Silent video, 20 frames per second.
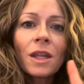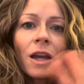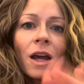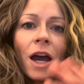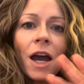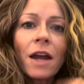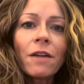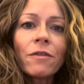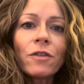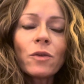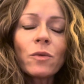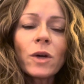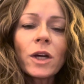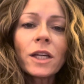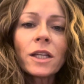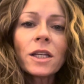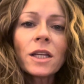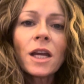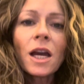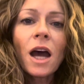Hi
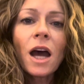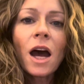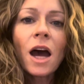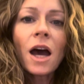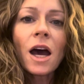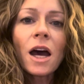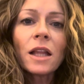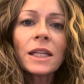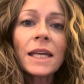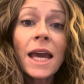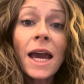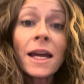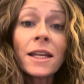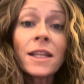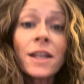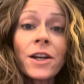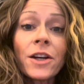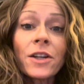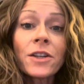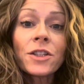everyone, Leanne
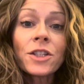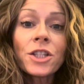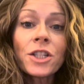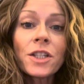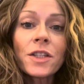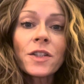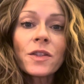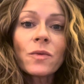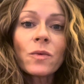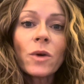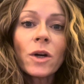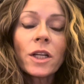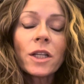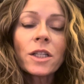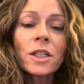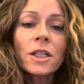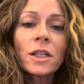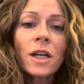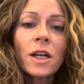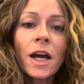here. Just wanted
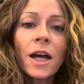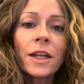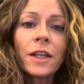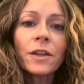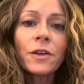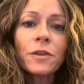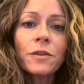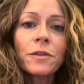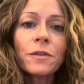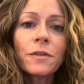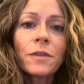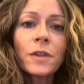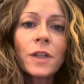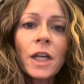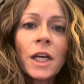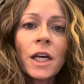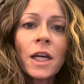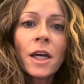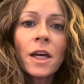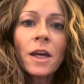to kind of
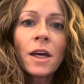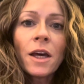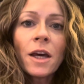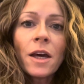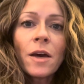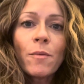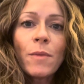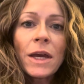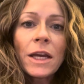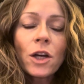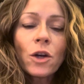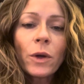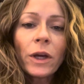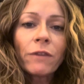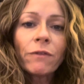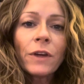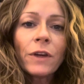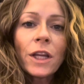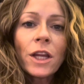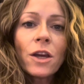make a
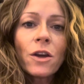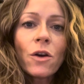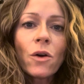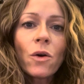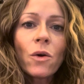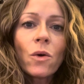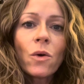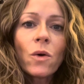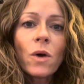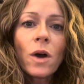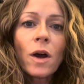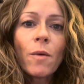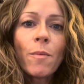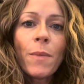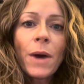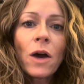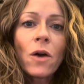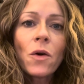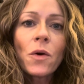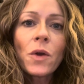quick video
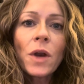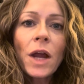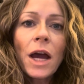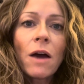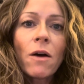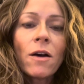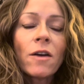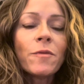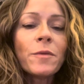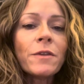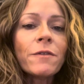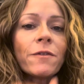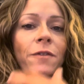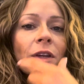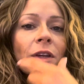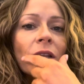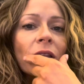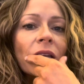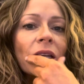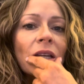about how I've been
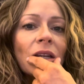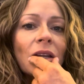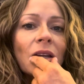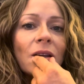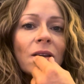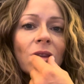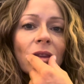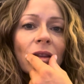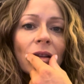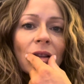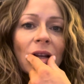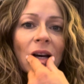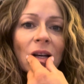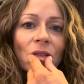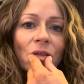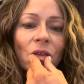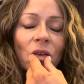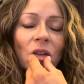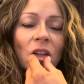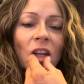feeling the
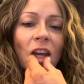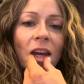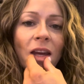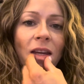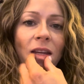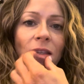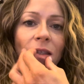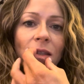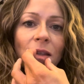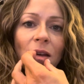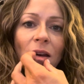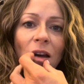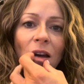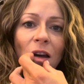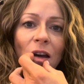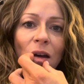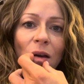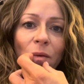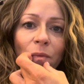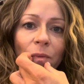last few days.
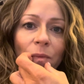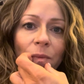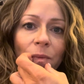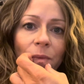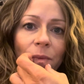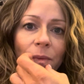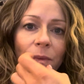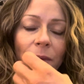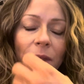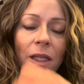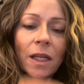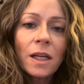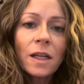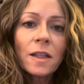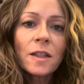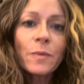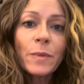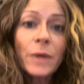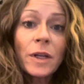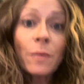
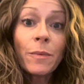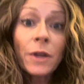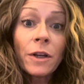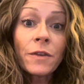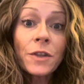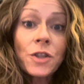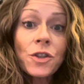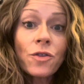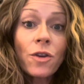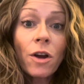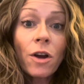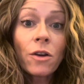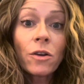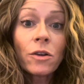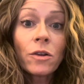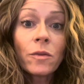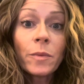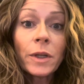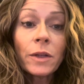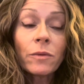It's been a bit of a
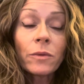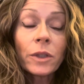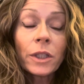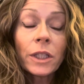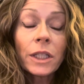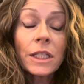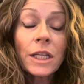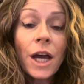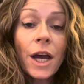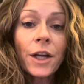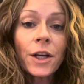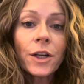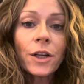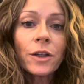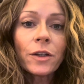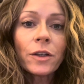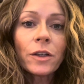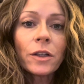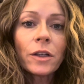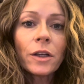struggle, been really
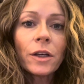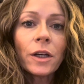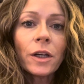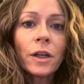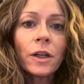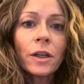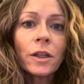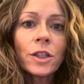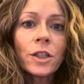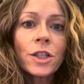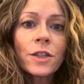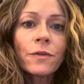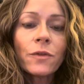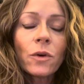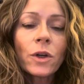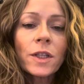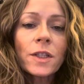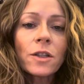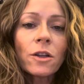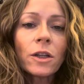tired, just
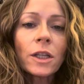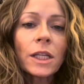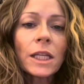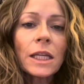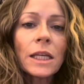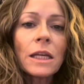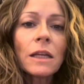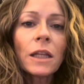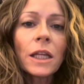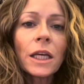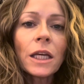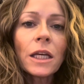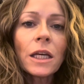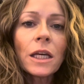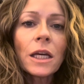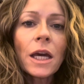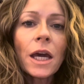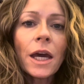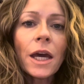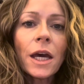focused on
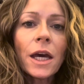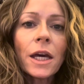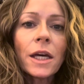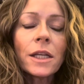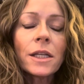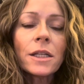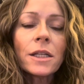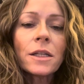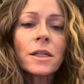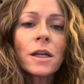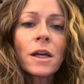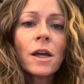healing and